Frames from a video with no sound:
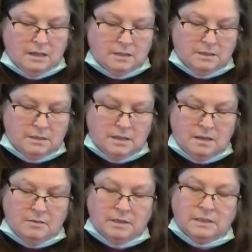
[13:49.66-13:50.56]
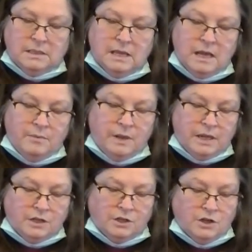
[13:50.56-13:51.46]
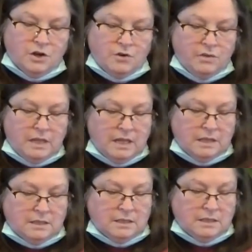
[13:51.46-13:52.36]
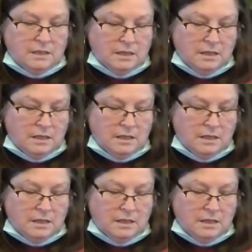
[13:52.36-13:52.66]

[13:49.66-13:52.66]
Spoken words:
So, let's see how we can turn this